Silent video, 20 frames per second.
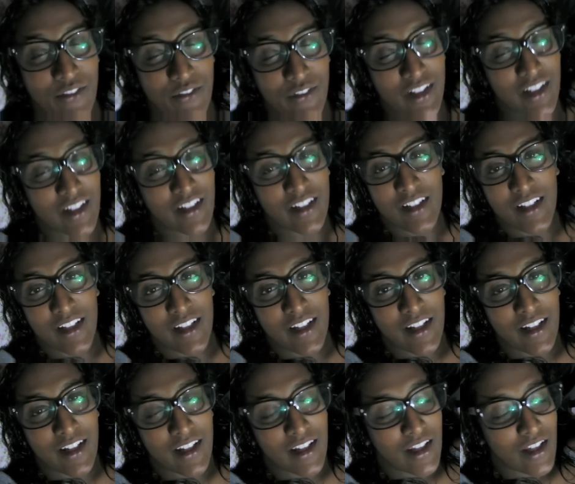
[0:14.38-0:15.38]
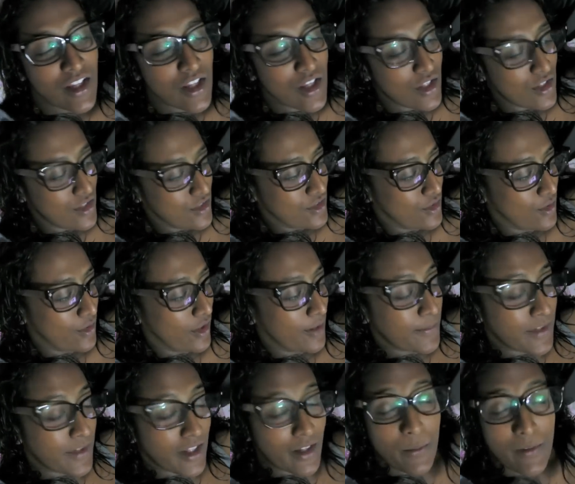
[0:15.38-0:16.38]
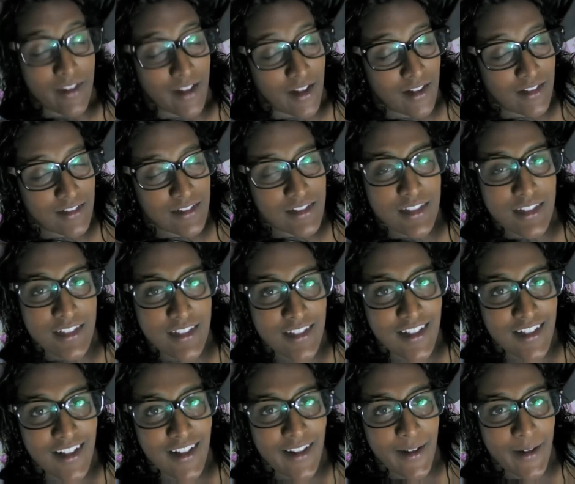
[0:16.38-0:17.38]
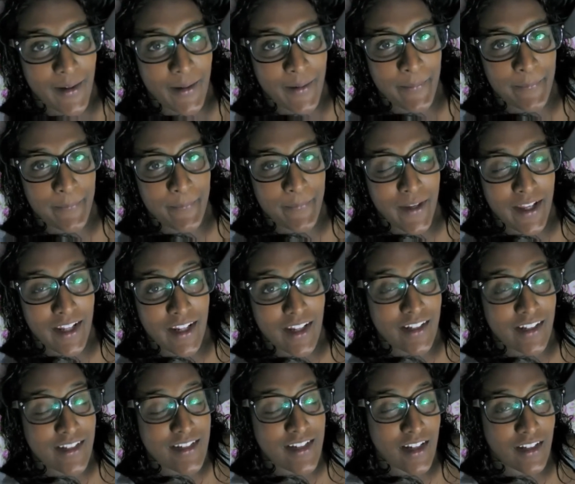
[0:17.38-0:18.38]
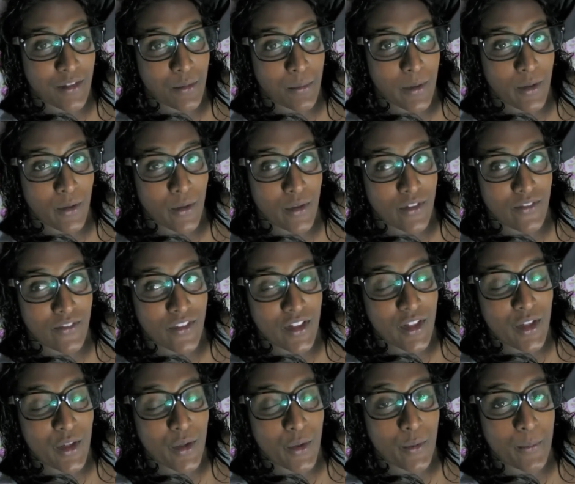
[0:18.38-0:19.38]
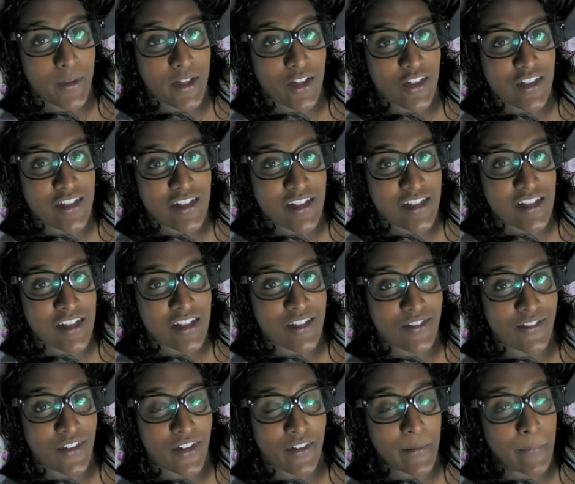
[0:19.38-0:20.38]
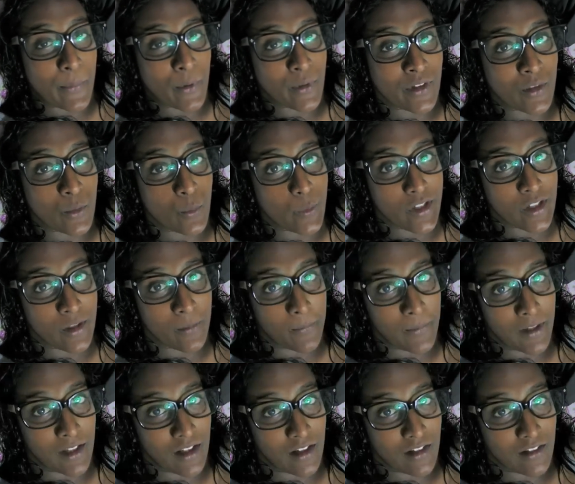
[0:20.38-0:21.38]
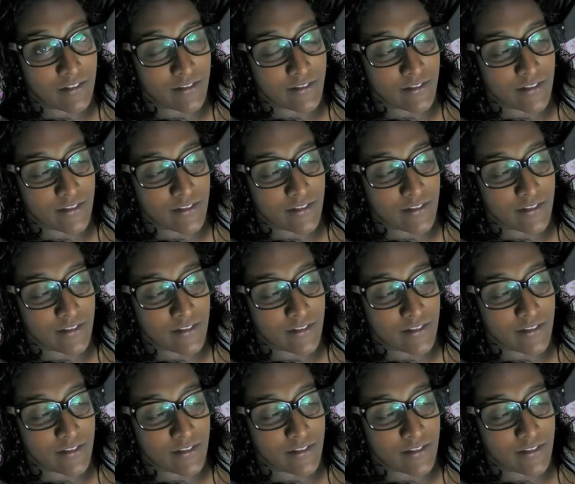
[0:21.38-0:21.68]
really early, so I'm done with that. And I decided to record a video because this is a very important week of my life.